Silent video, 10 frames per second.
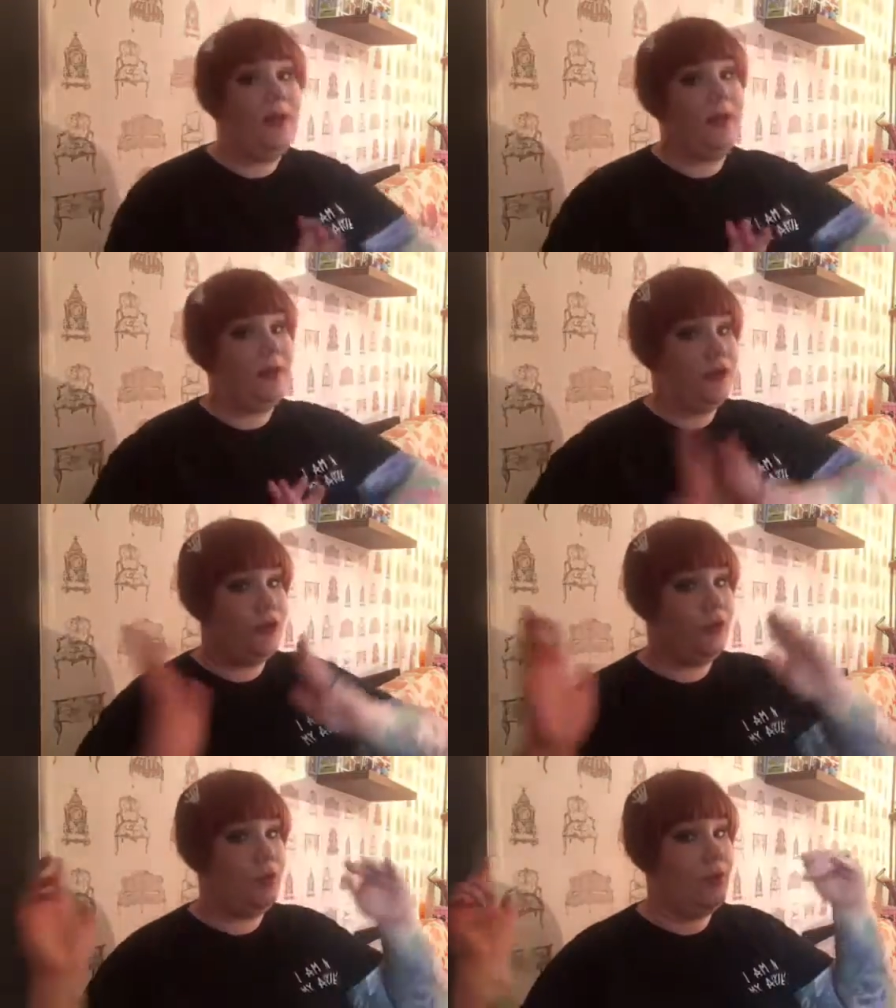link
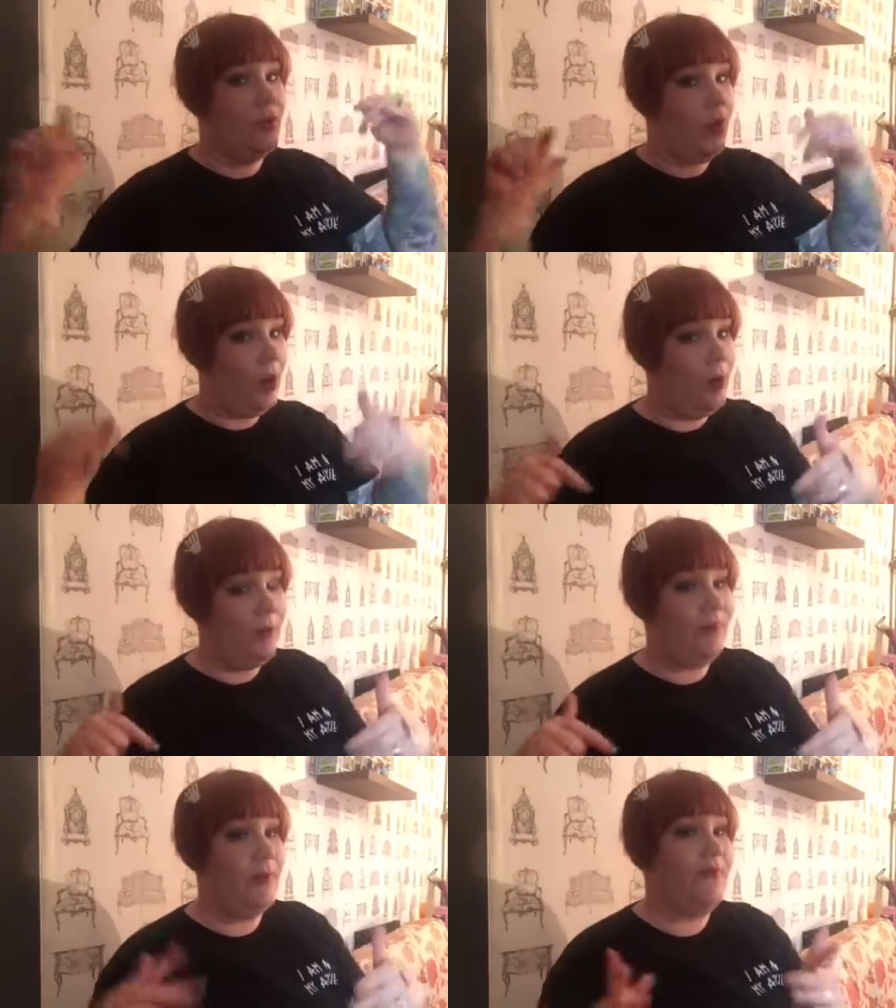to all
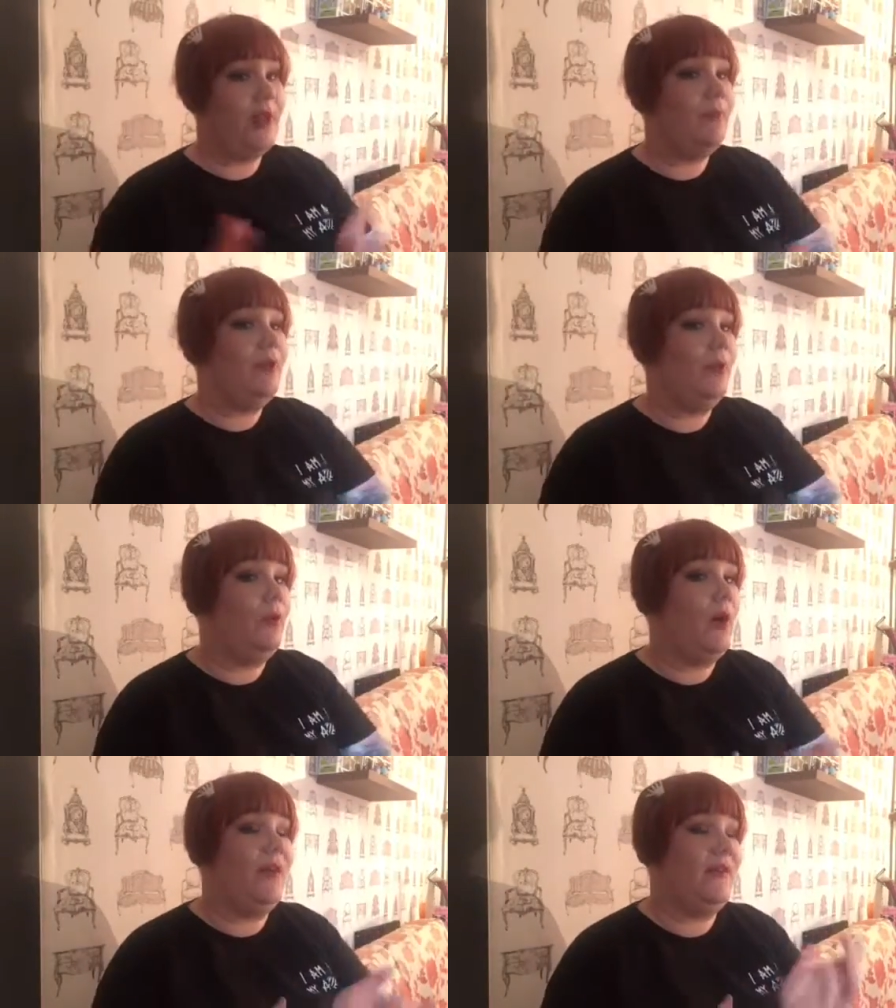of them down
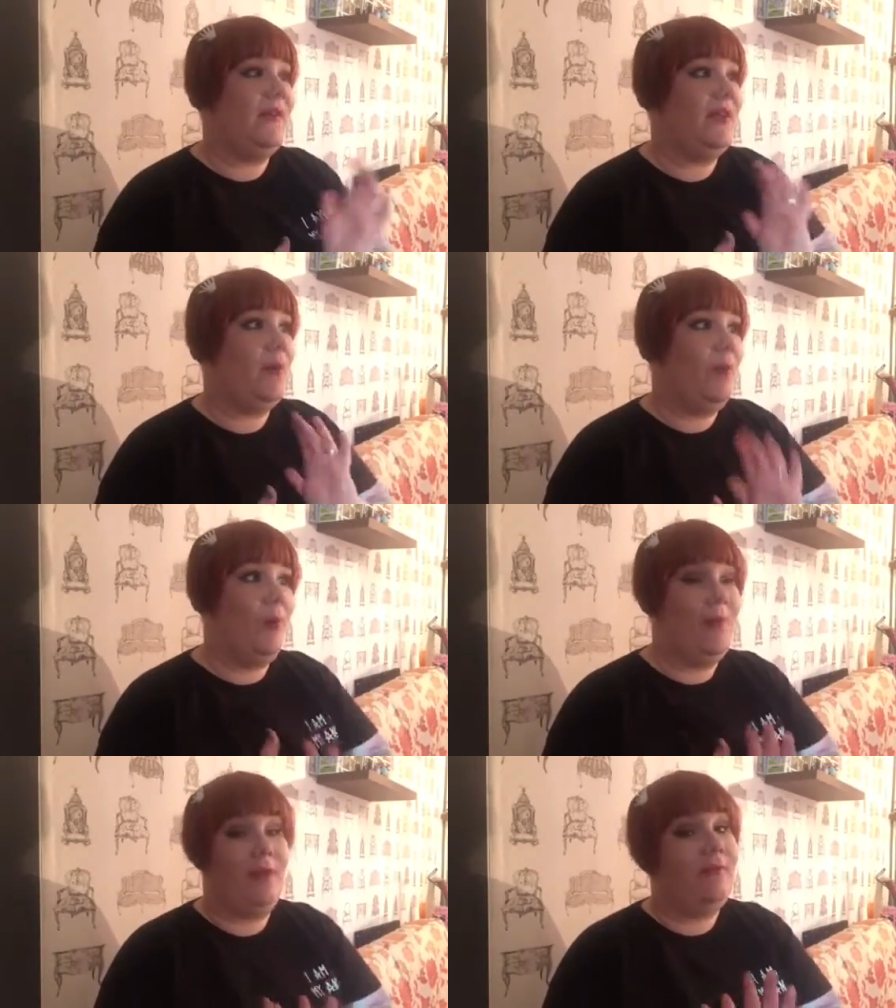below. As I said, I
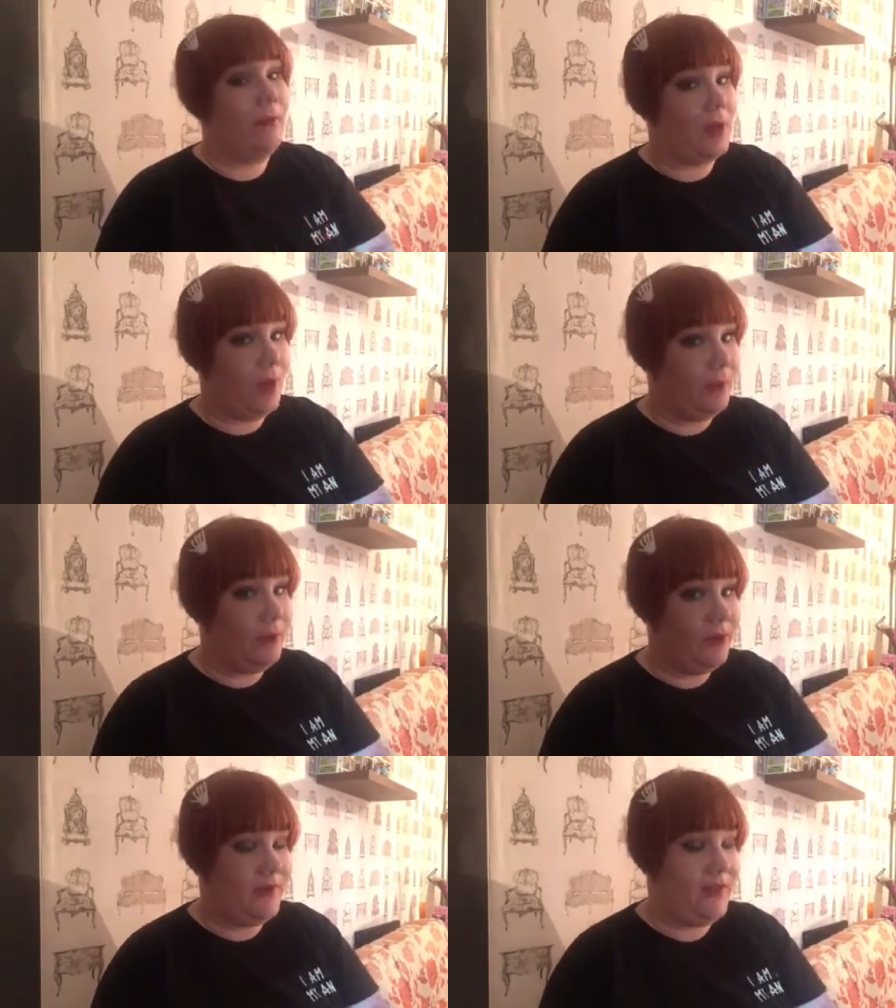bought mine from Cult
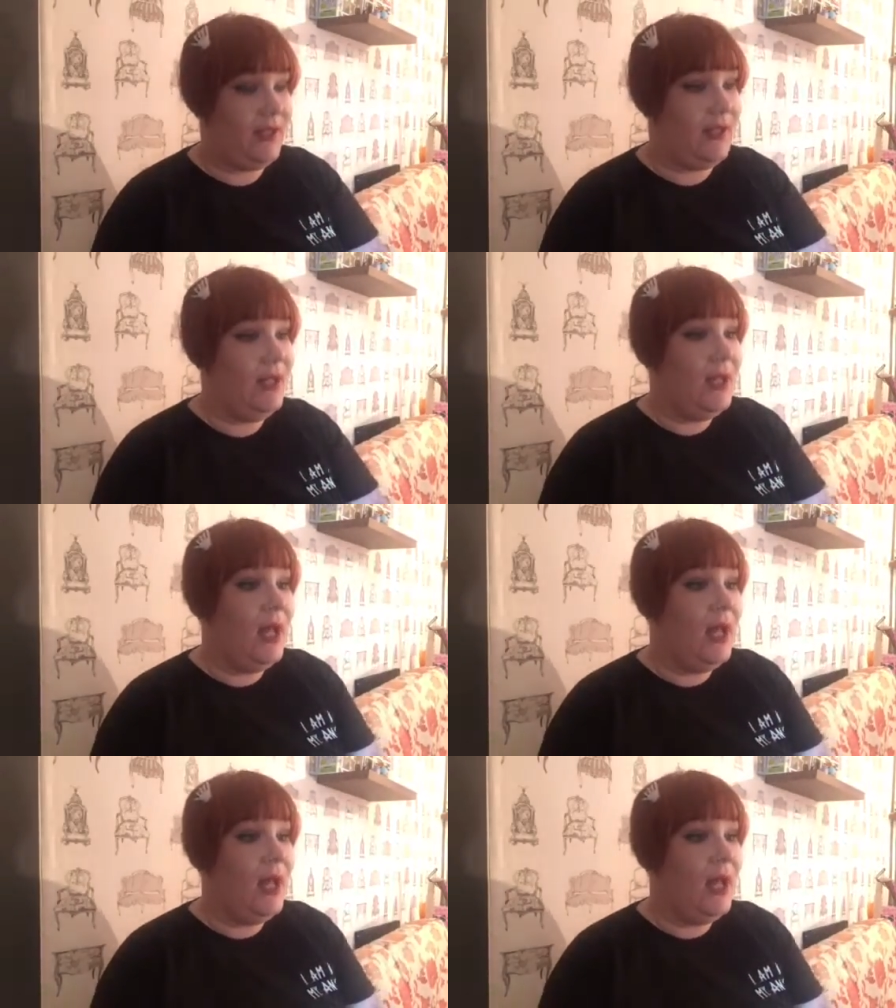Beauty.